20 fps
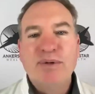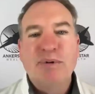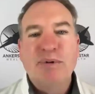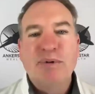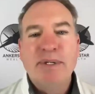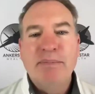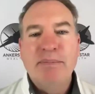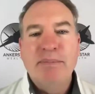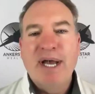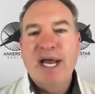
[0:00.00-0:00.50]
in,
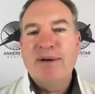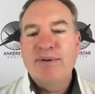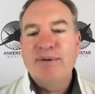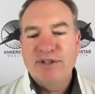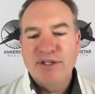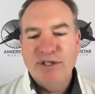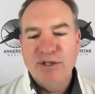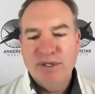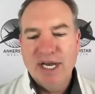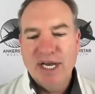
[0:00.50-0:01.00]
and we will
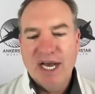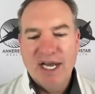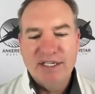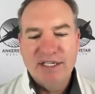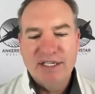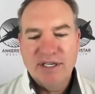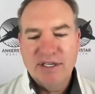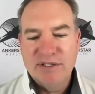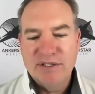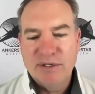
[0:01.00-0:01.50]
be back with
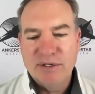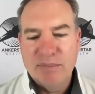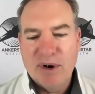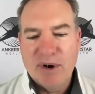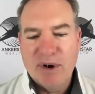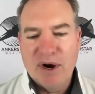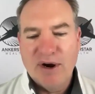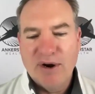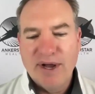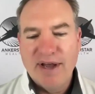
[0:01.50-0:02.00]
you guys
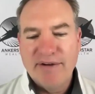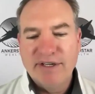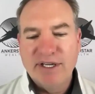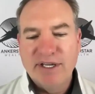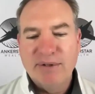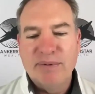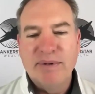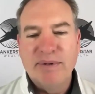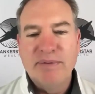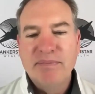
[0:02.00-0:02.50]
tomorrow.
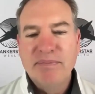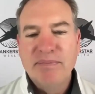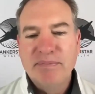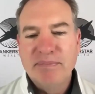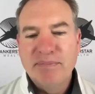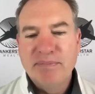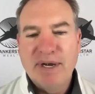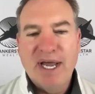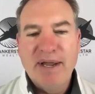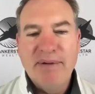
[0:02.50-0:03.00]
Have a good one.
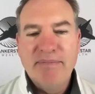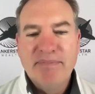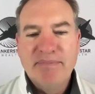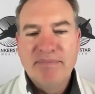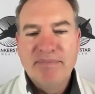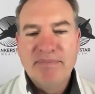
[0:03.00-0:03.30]
Bye.